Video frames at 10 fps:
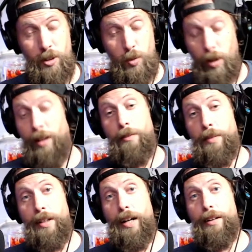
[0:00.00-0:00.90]
There's one
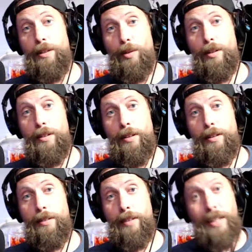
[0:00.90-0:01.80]
of them that got a unit
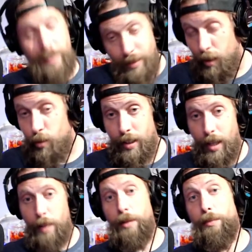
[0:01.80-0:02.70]
that thinks he knows
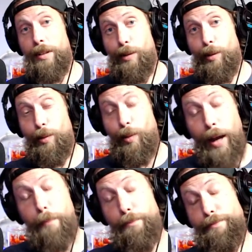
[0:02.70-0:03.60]
gaming, but he don't know
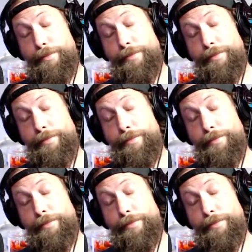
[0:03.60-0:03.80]
crap,